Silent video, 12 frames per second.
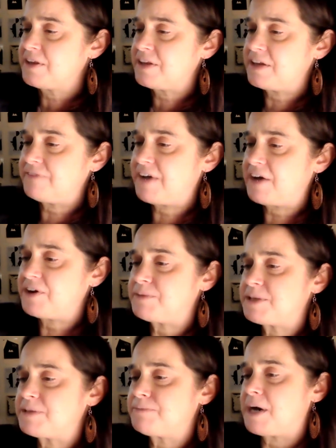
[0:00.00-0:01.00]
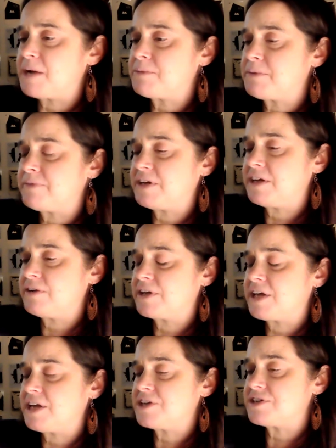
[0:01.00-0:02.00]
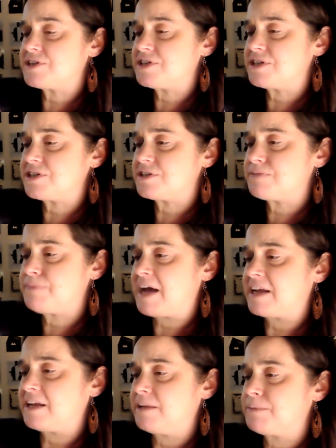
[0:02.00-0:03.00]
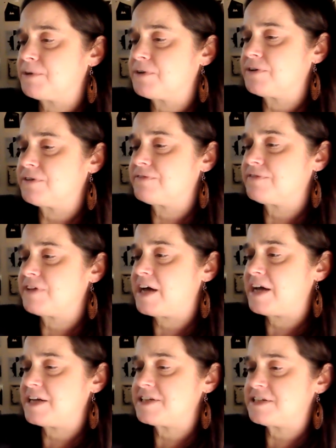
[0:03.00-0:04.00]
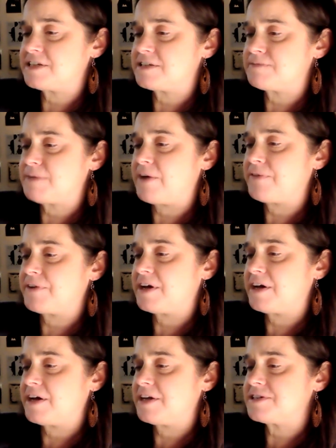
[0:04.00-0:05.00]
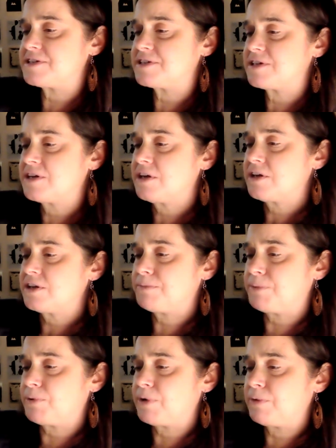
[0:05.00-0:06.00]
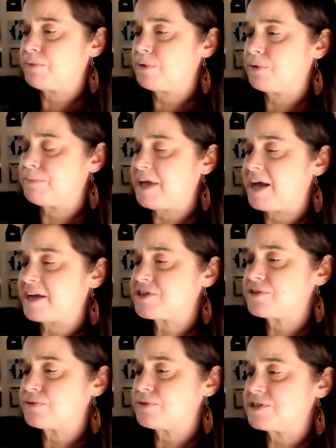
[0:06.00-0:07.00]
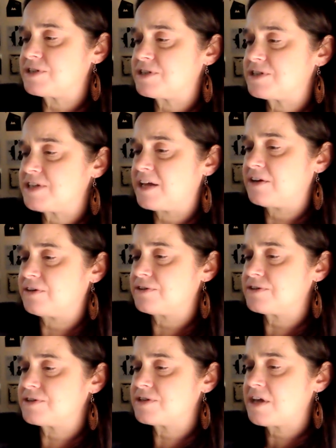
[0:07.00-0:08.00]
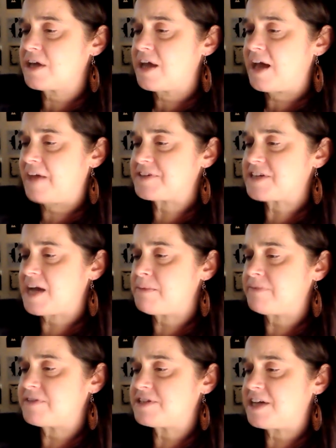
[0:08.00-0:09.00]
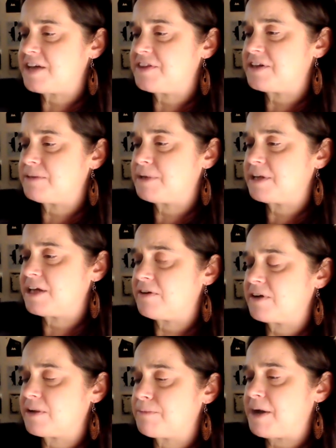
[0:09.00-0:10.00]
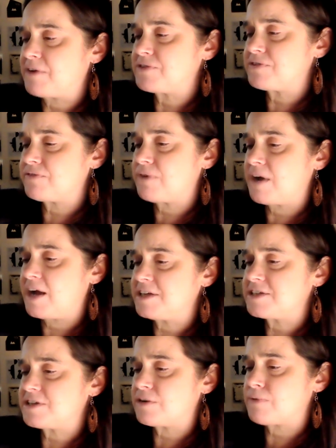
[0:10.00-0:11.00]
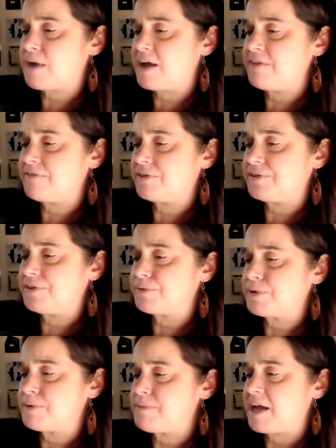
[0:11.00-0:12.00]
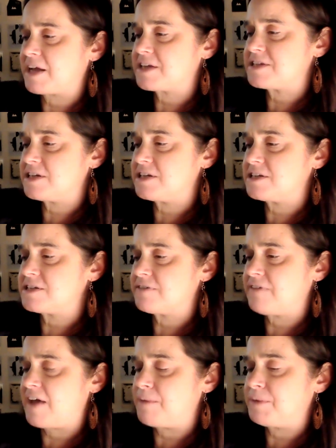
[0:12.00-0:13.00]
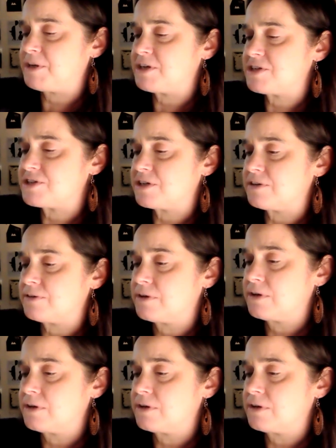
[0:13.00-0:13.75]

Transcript: They'd found him at the bottom of an irrigation ditch, badly burned flies in his mouth and eyes. The boy wore black shorts and sandals. At the time of his death, he had been carrying a pouch of rice, a rifle, and three magazines of ammunition.